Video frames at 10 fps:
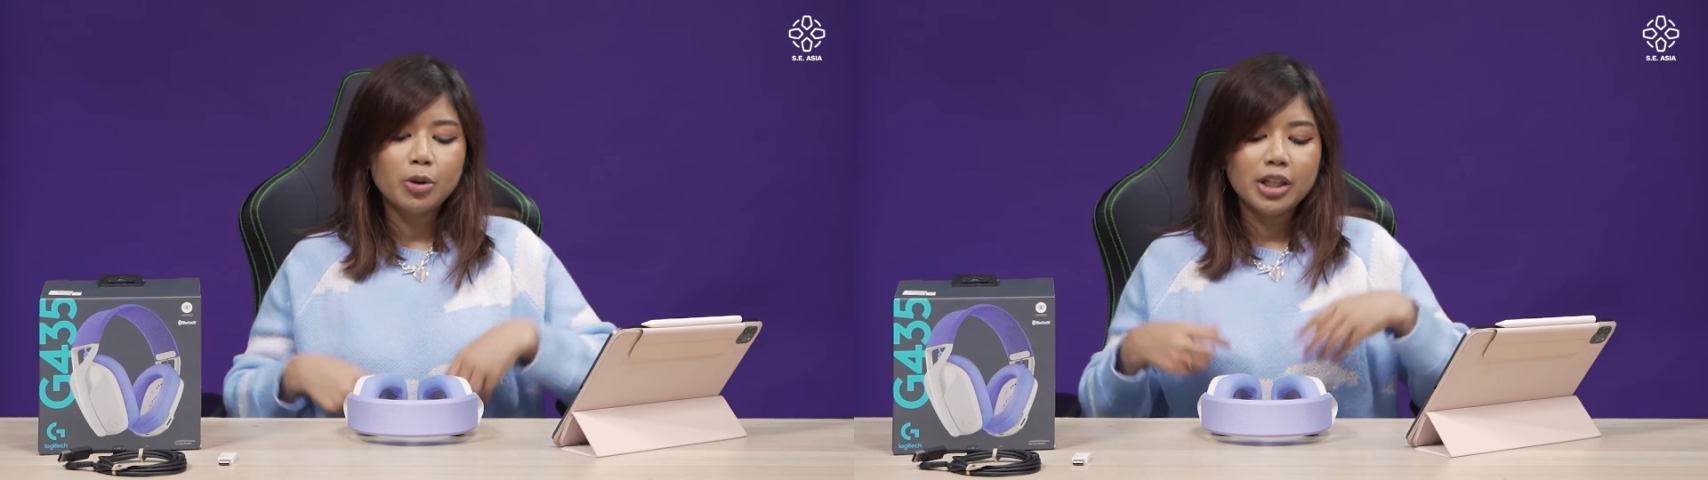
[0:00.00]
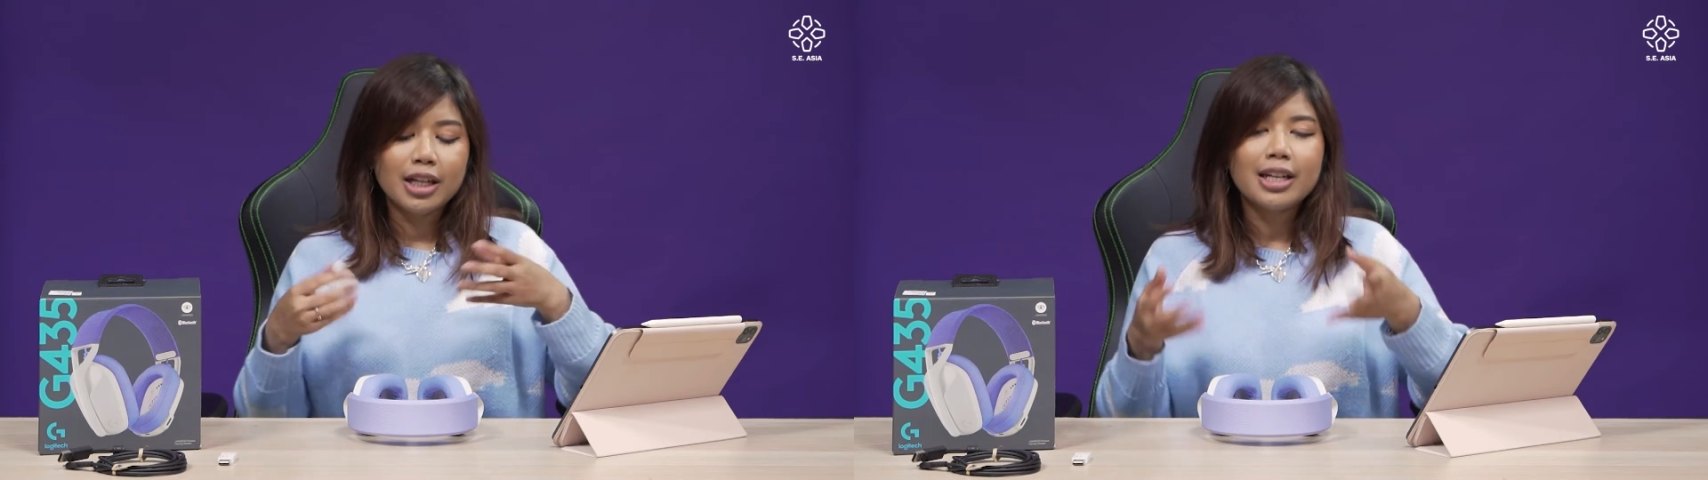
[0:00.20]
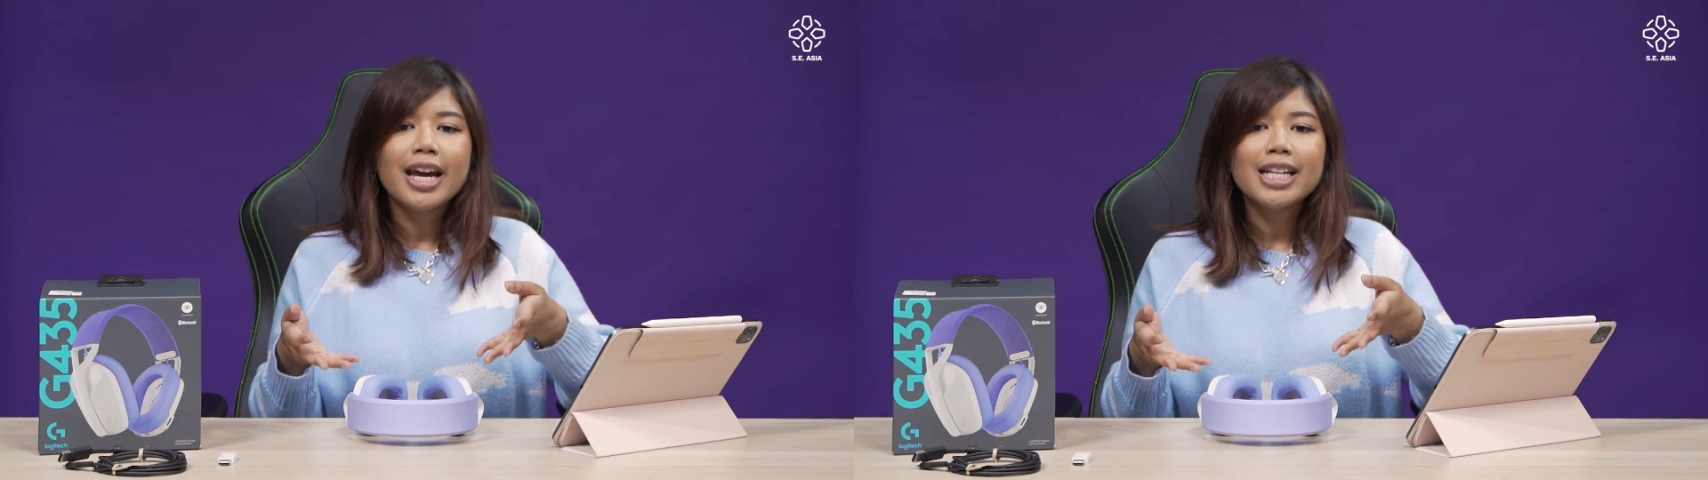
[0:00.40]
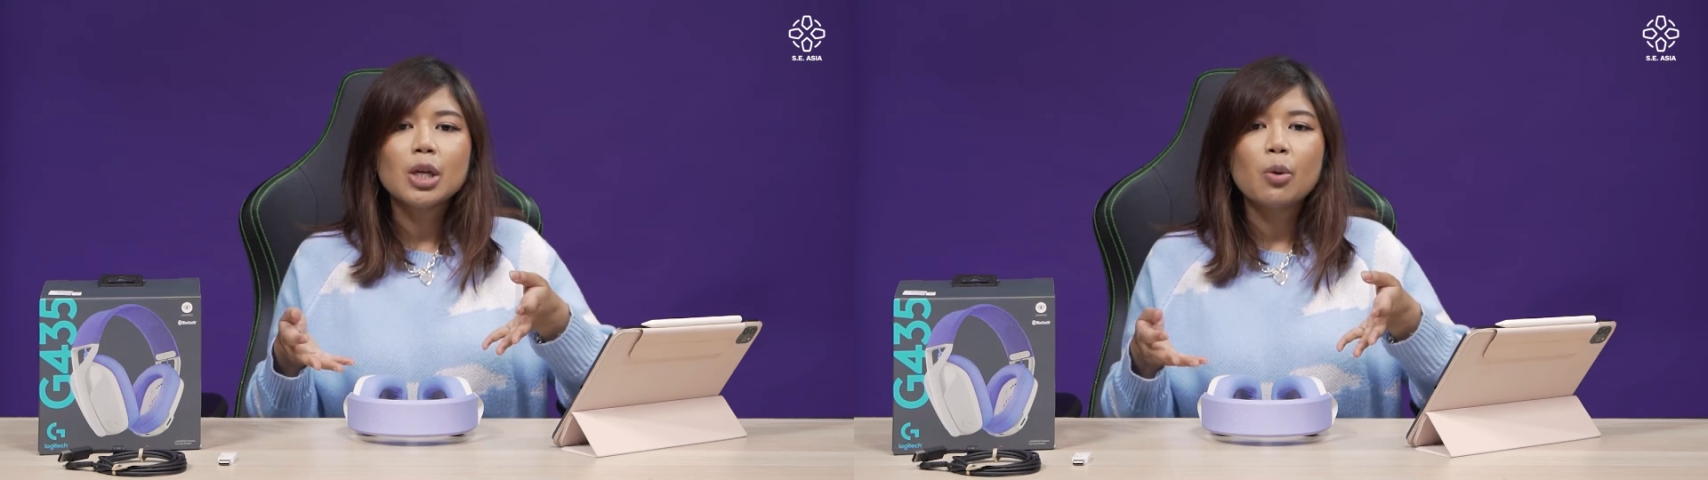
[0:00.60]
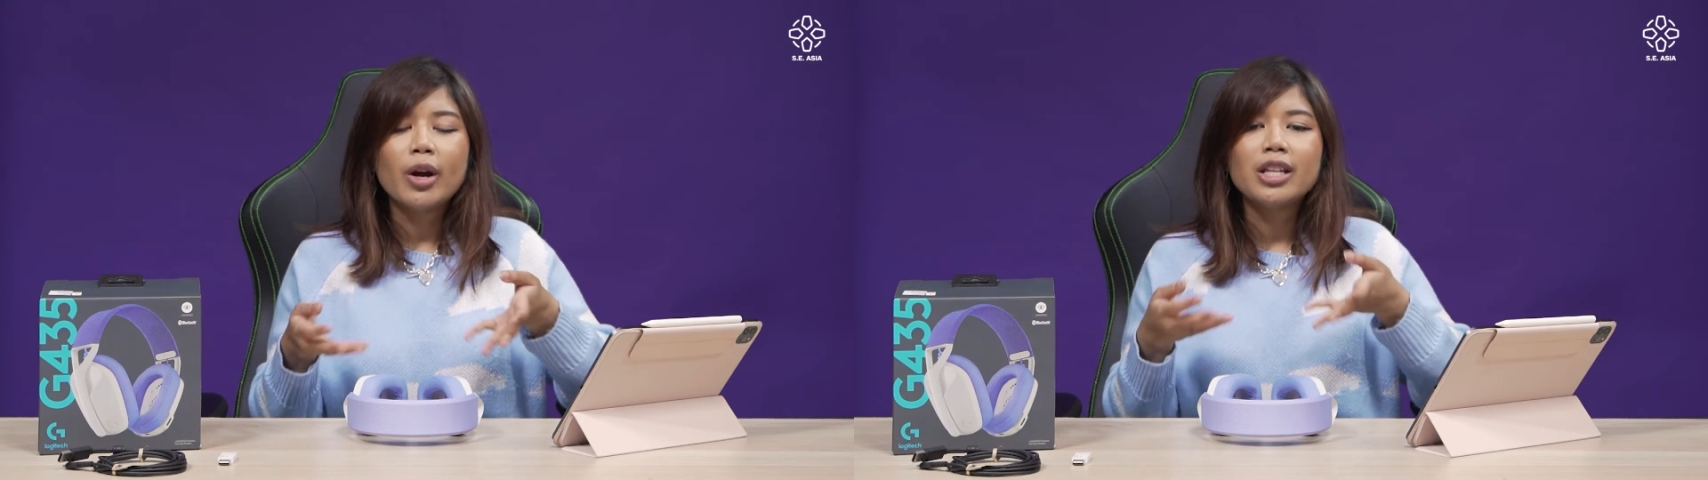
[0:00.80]
only
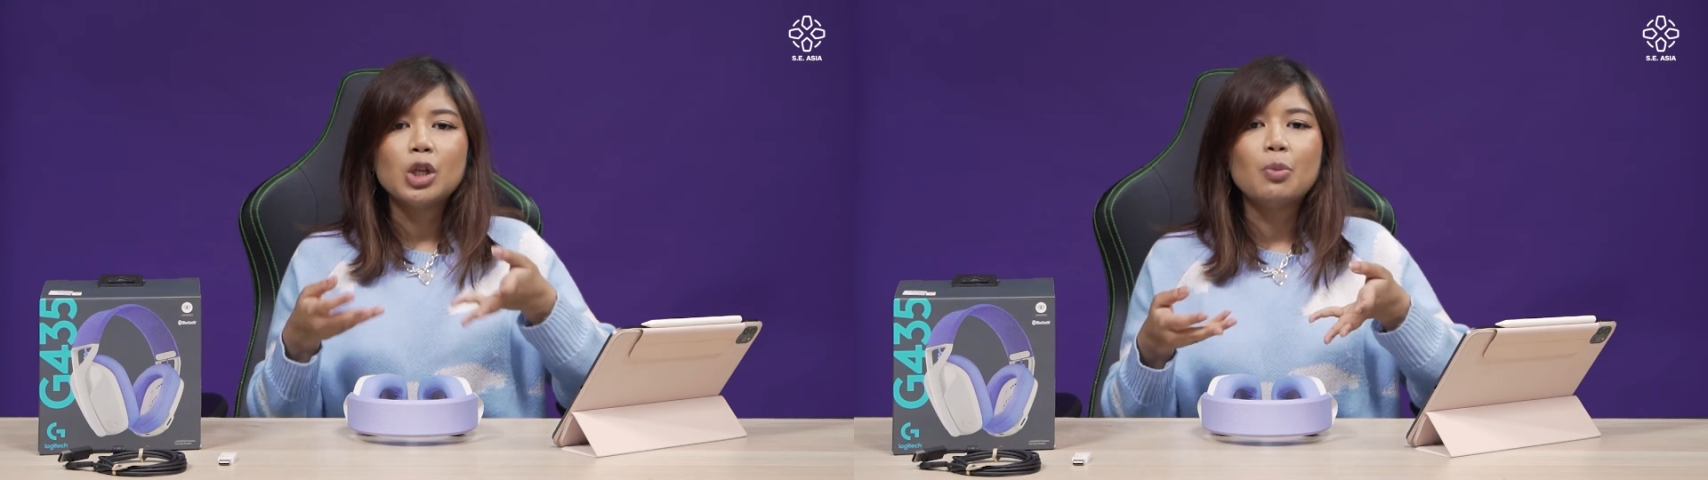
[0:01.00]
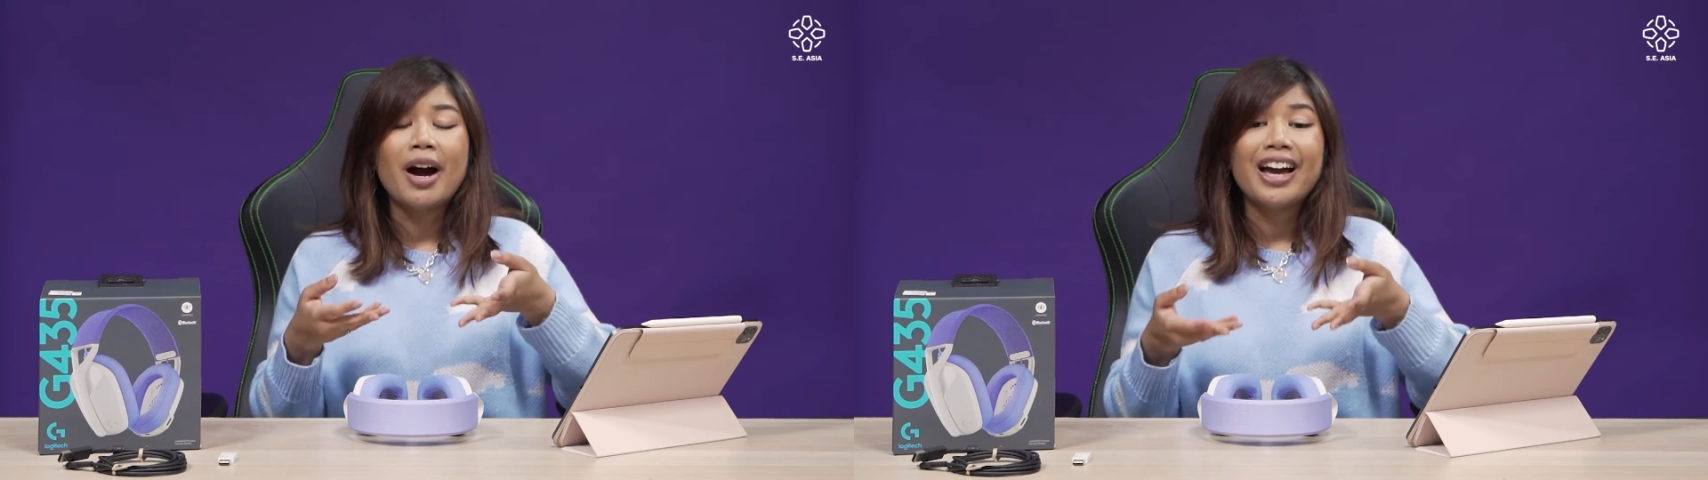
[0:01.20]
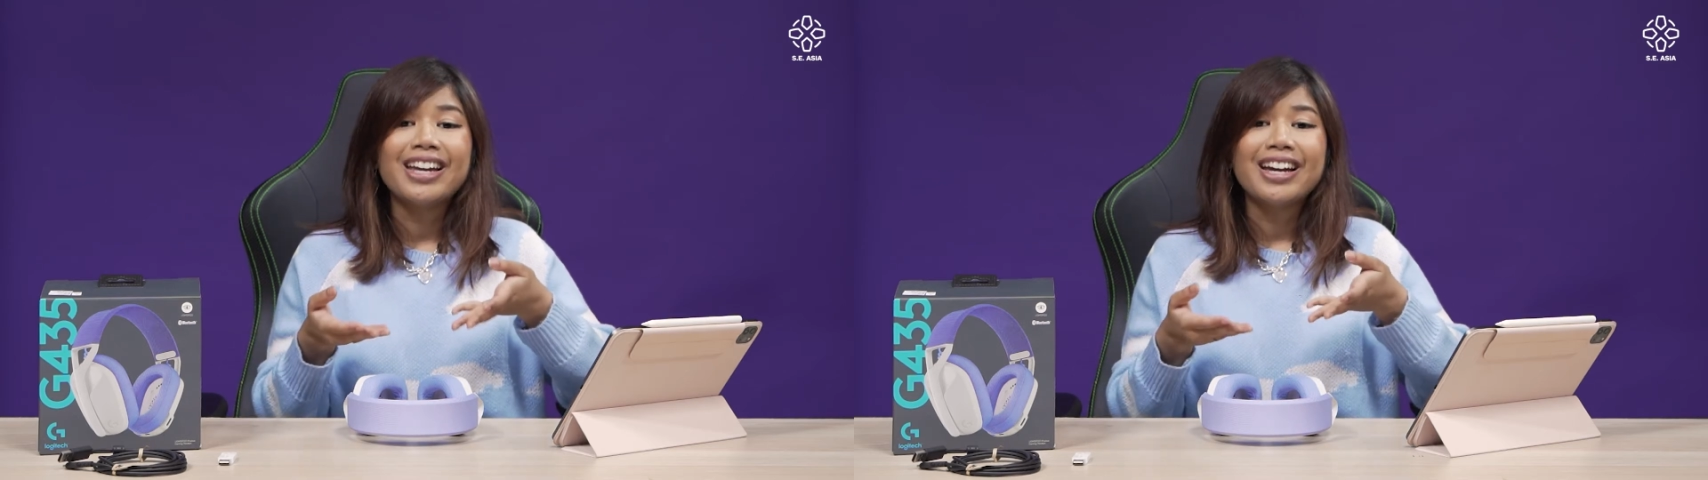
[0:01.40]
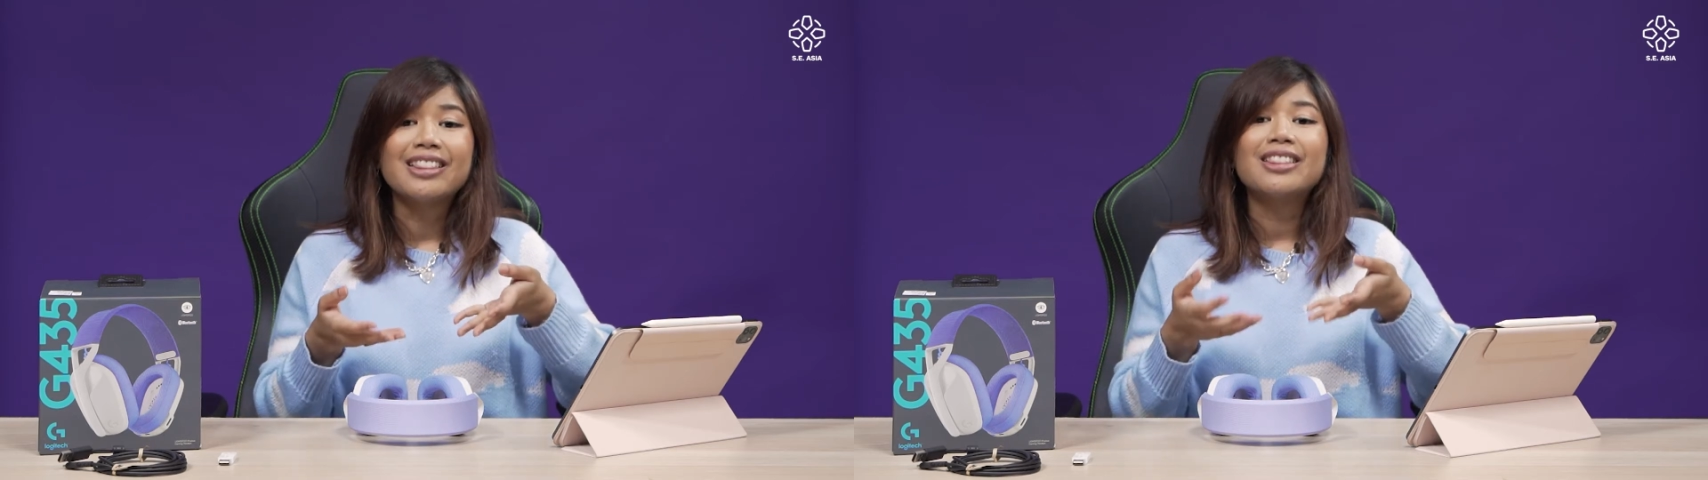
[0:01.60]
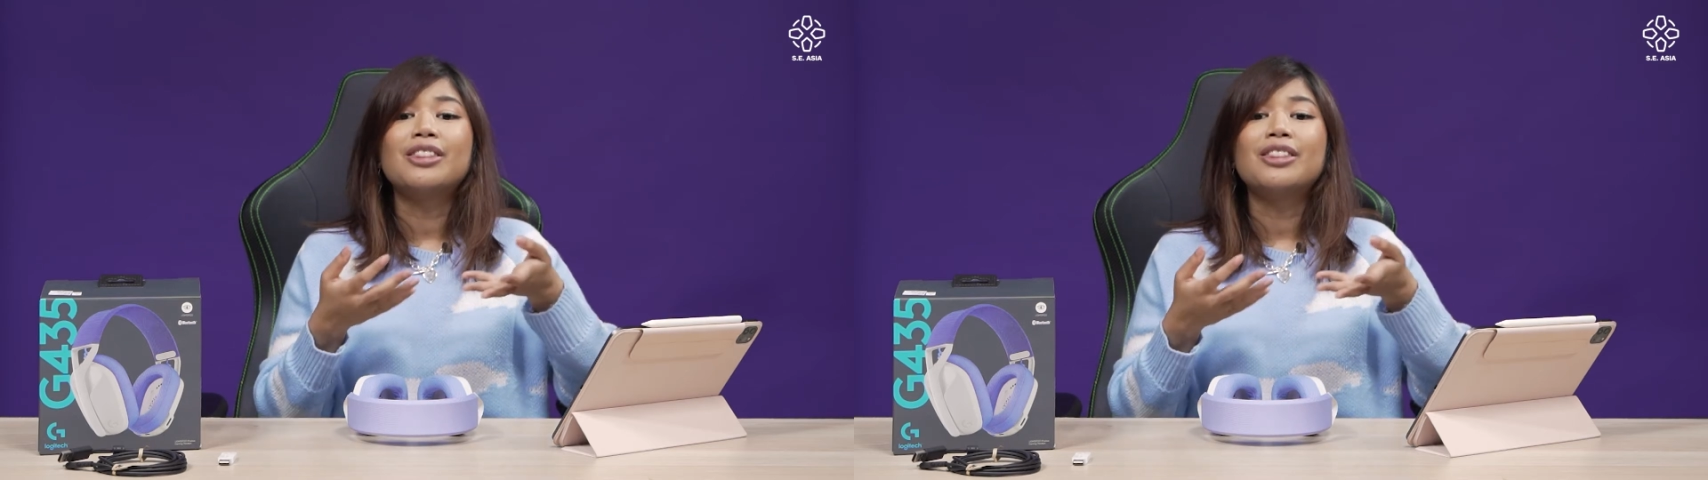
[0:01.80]
connect when you buy a